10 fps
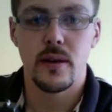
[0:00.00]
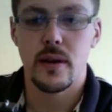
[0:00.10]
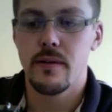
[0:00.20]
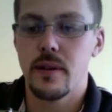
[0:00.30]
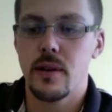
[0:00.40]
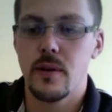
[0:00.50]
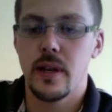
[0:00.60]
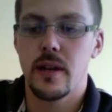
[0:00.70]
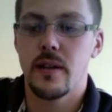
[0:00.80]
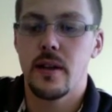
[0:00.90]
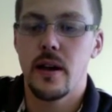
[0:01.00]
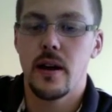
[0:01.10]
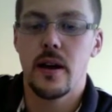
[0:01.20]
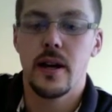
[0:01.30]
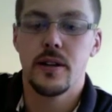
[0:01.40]
You don't have to do anything there.
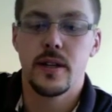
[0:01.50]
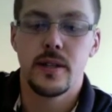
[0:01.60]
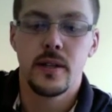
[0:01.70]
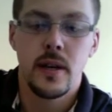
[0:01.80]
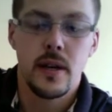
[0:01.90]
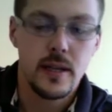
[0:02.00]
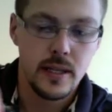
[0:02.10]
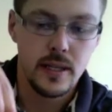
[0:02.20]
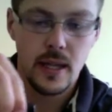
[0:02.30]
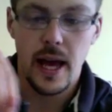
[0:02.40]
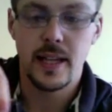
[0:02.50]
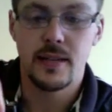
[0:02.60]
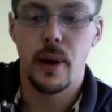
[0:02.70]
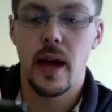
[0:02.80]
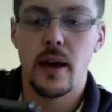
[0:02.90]
It just slides
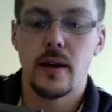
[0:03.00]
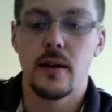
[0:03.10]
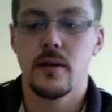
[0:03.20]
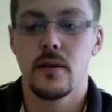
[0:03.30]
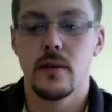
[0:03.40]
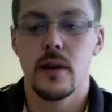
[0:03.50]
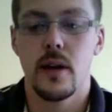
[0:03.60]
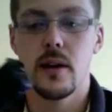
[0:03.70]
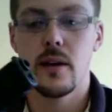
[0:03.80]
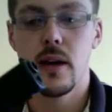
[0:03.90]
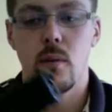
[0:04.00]
back. Okay, and